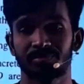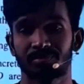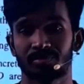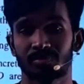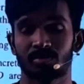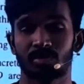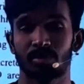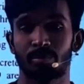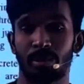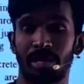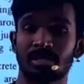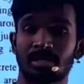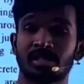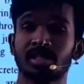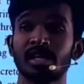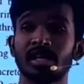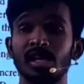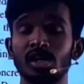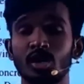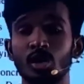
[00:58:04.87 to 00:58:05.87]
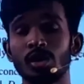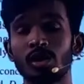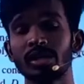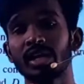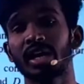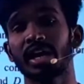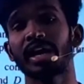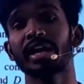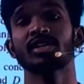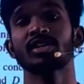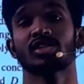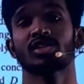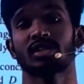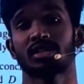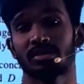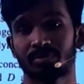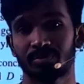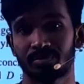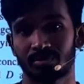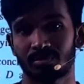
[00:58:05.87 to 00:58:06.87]
Pascal told the connection
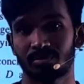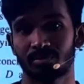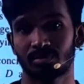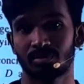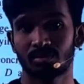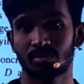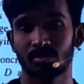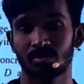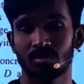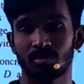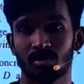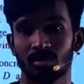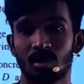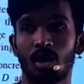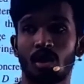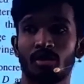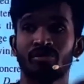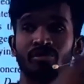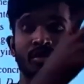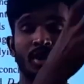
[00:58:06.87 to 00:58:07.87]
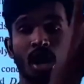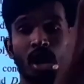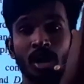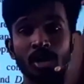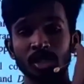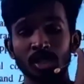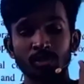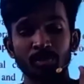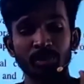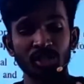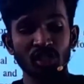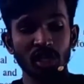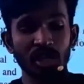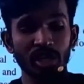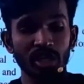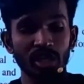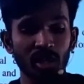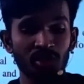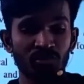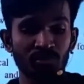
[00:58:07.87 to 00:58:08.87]
of transmission of
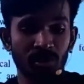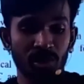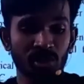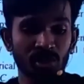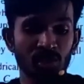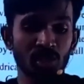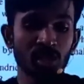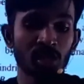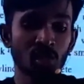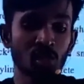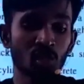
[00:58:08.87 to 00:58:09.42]
pressure through